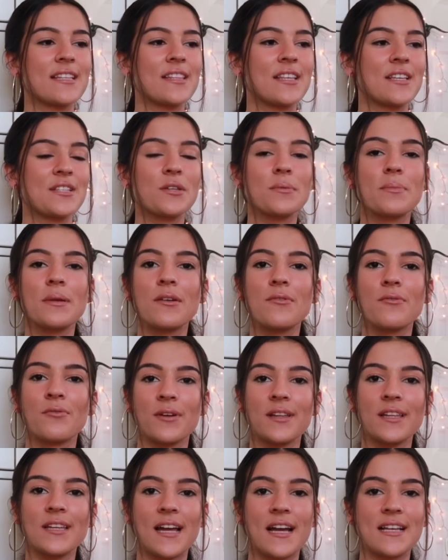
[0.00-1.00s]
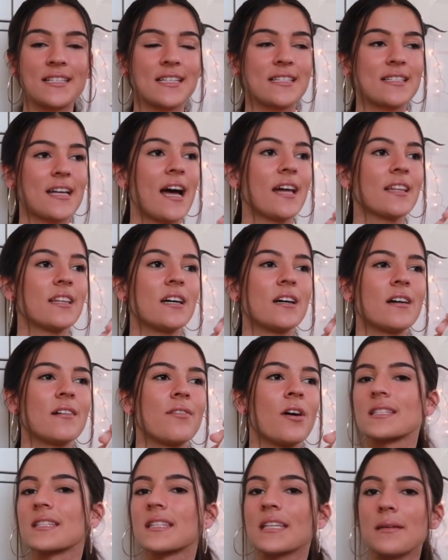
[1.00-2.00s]
This will be really nice because I
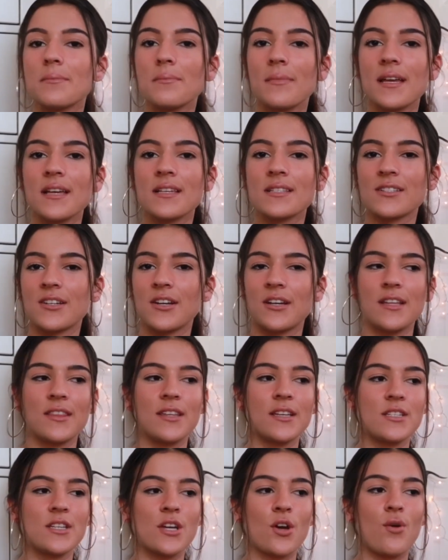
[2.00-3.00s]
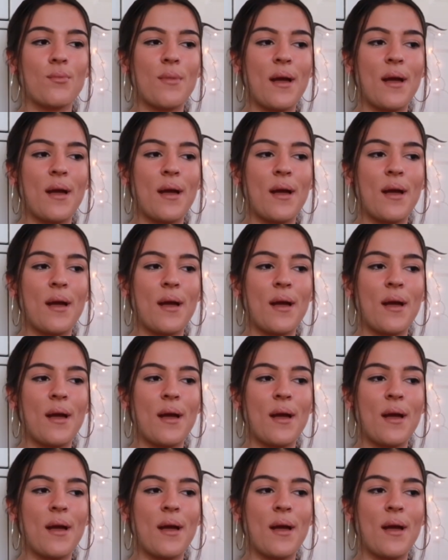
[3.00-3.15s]
love sleep mist or anything to go on